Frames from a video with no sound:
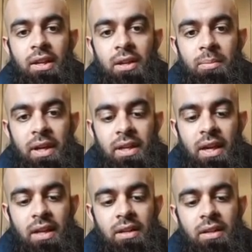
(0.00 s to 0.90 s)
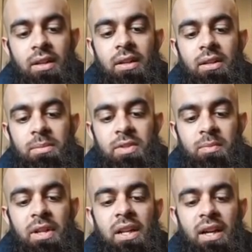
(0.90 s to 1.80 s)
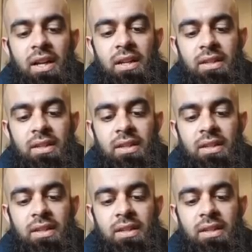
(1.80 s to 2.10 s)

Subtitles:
But again, Bismillah,